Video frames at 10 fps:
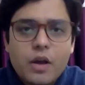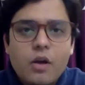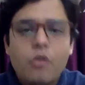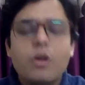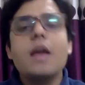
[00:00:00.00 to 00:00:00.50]

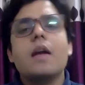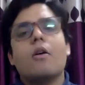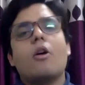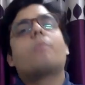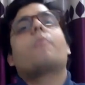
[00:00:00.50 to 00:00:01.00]
okay,
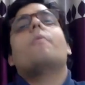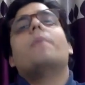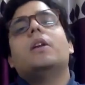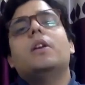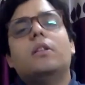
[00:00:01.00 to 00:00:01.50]
or
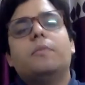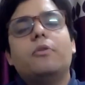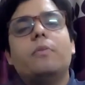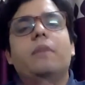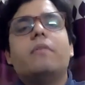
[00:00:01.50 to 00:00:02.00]
property dispute
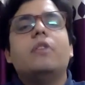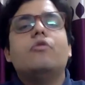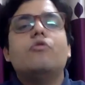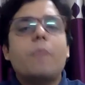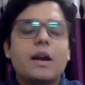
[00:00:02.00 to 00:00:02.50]
between two
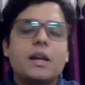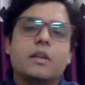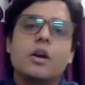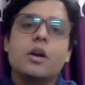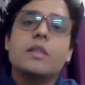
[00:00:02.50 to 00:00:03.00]
parties.
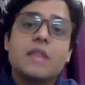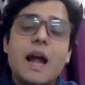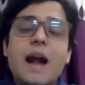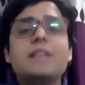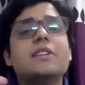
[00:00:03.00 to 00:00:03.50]

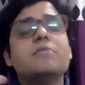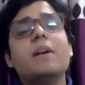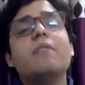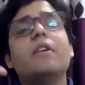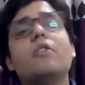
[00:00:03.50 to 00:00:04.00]
That judgment
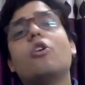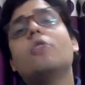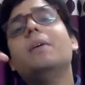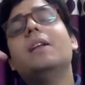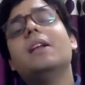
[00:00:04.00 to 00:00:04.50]
will not
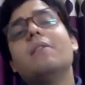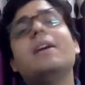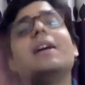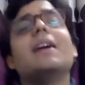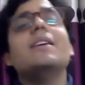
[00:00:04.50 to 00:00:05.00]
be relevant
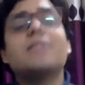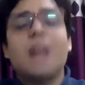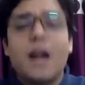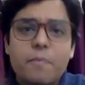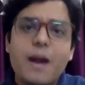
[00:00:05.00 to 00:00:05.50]
against
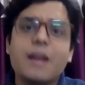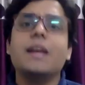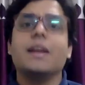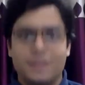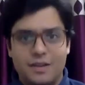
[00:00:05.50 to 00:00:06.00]
third
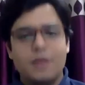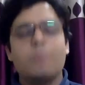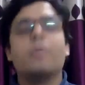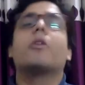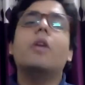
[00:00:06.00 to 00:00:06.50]
party
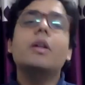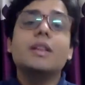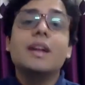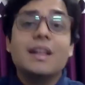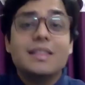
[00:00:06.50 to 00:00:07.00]
because
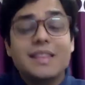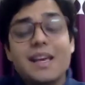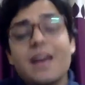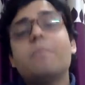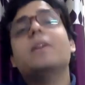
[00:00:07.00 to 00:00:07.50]
their
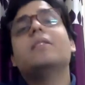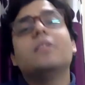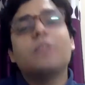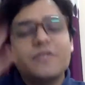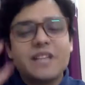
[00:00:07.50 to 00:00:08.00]
basis
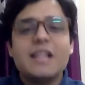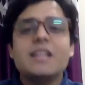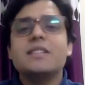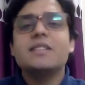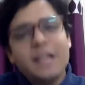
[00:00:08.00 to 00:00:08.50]
of
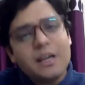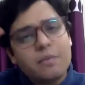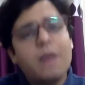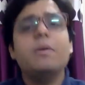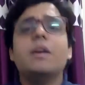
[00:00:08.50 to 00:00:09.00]
challenging it may
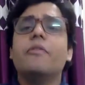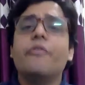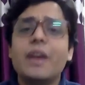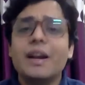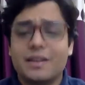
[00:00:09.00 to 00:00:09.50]
be
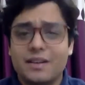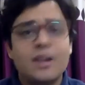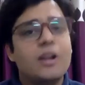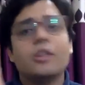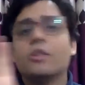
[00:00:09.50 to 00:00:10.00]
different.
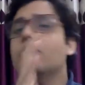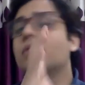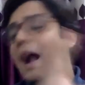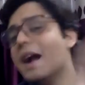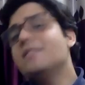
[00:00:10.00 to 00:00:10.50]
So
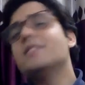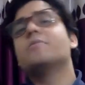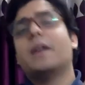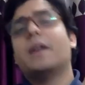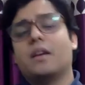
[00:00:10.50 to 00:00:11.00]
that
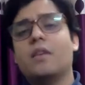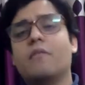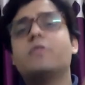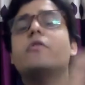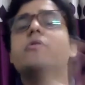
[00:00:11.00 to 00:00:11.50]
judgment
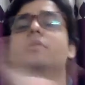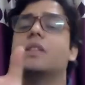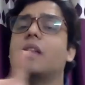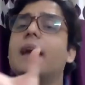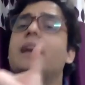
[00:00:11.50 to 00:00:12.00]
which was
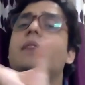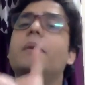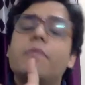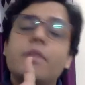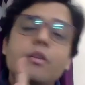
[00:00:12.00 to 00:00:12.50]
decided
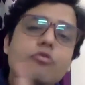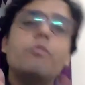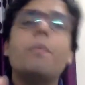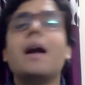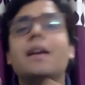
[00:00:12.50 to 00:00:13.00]
between two
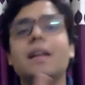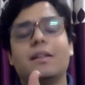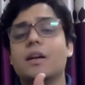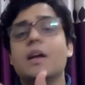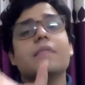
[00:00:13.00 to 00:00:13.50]
parties,
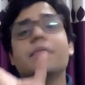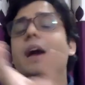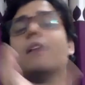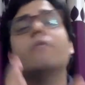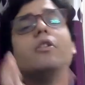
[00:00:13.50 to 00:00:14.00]
that
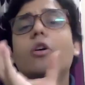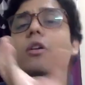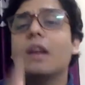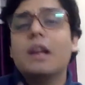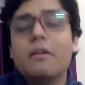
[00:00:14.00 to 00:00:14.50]
will not
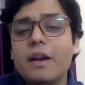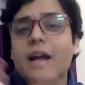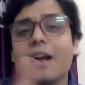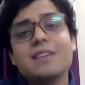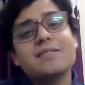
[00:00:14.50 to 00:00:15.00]
relevant
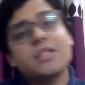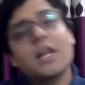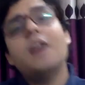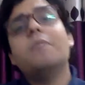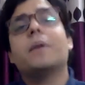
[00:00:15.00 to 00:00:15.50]
against a
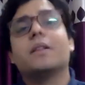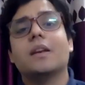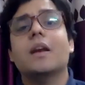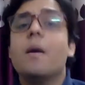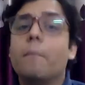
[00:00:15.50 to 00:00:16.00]
third person.
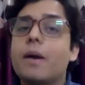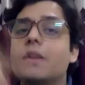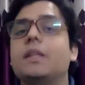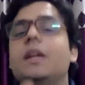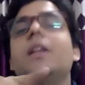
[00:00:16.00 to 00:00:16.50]
But
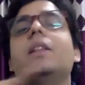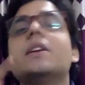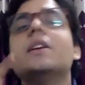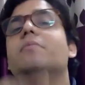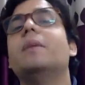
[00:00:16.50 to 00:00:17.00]
these
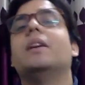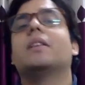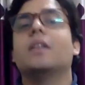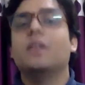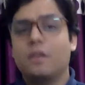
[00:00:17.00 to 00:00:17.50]
judgments
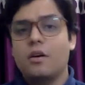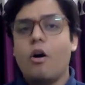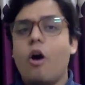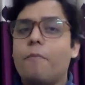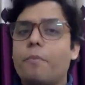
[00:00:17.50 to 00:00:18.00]

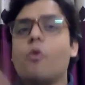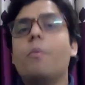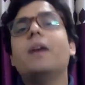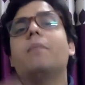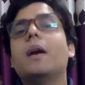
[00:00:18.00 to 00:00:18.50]
of
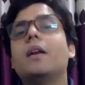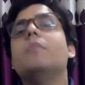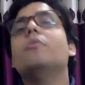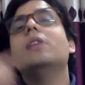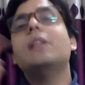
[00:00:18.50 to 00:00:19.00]
probate,
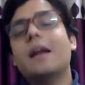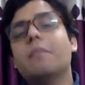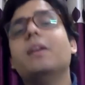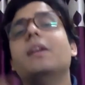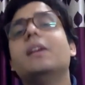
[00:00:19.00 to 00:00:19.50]
matrimonial,
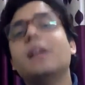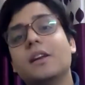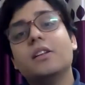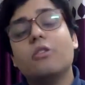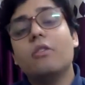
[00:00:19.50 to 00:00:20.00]
admiralty, and
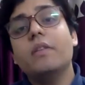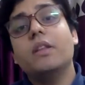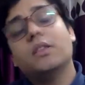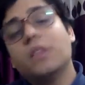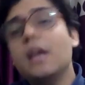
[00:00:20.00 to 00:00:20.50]
insolvency,
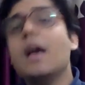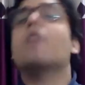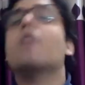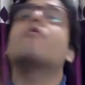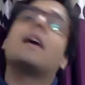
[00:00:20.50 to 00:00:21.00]
they are
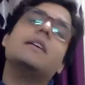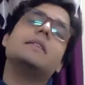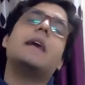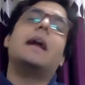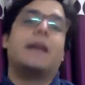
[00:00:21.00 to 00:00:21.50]
good against the
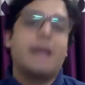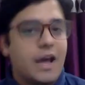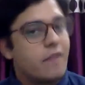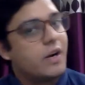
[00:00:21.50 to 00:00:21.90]
entire world.